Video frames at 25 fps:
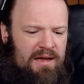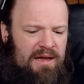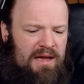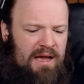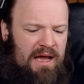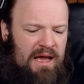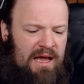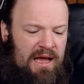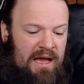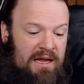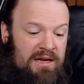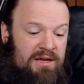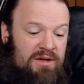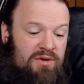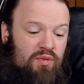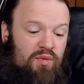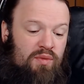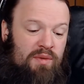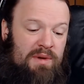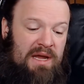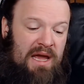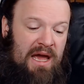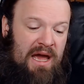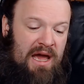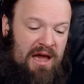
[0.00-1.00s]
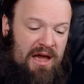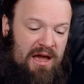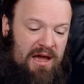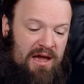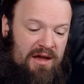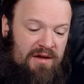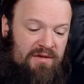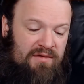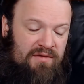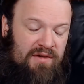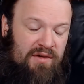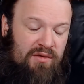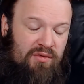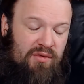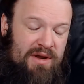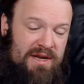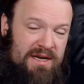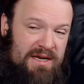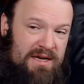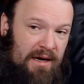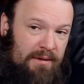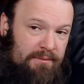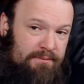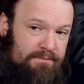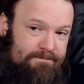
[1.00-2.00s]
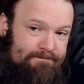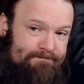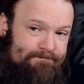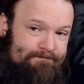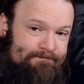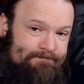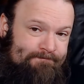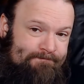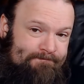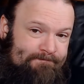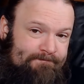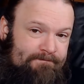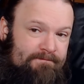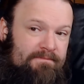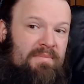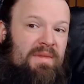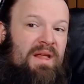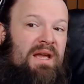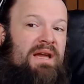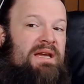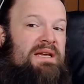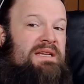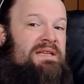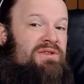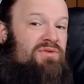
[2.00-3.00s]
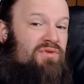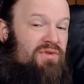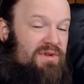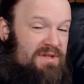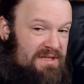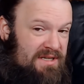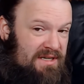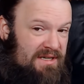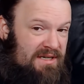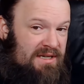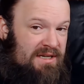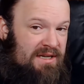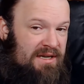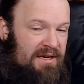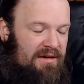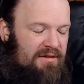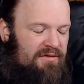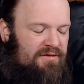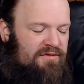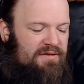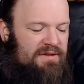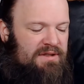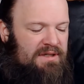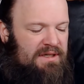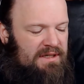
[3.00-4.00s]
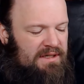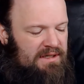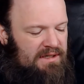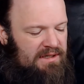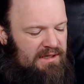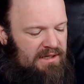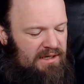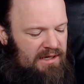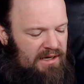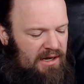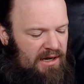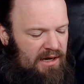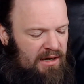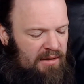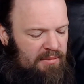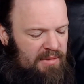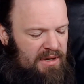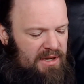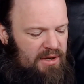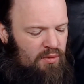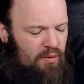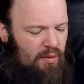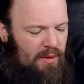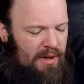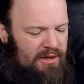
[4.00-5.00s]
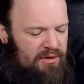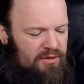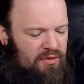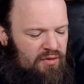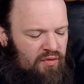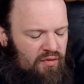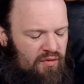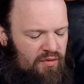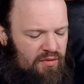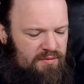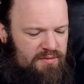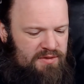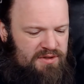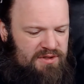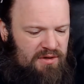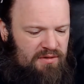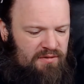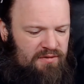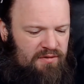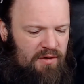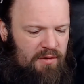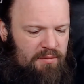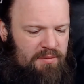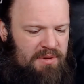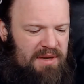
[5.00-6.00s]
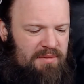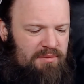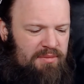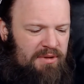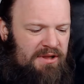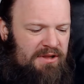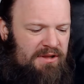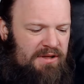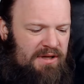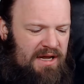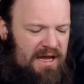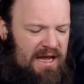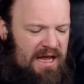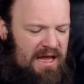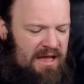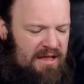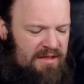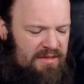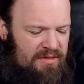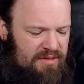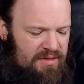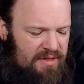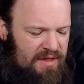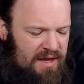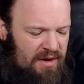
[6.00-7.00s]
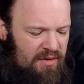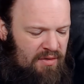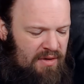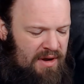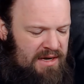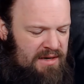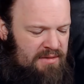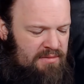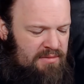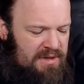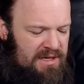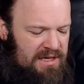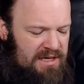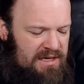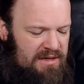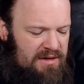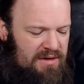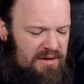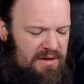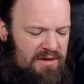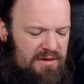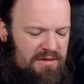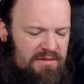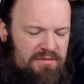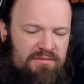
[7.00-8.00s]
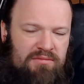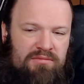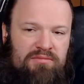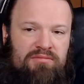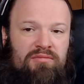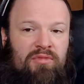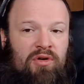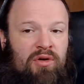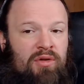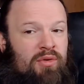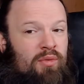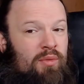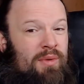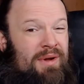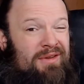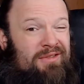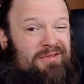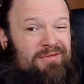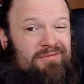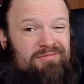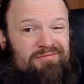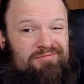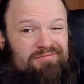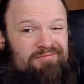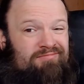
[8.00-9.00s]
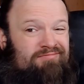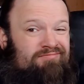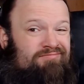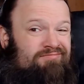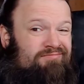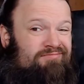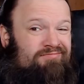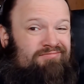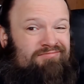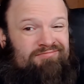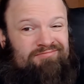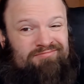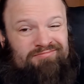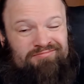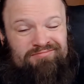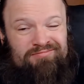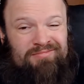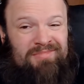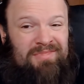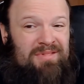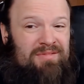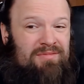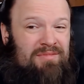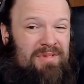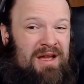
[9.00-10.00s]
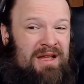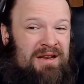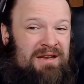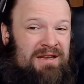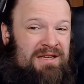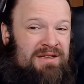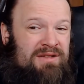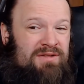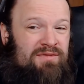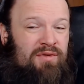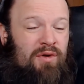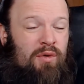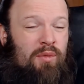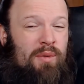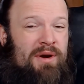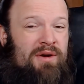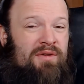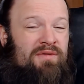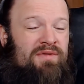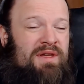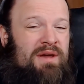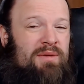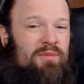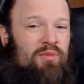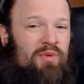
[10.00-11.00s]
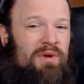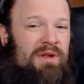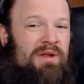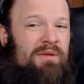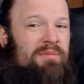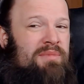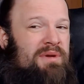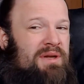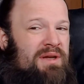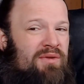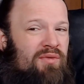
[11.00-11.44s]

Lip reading: And we have Erina, interestingly enough, in one group. So four people, and their enemy, or the one, at least for one of them, will be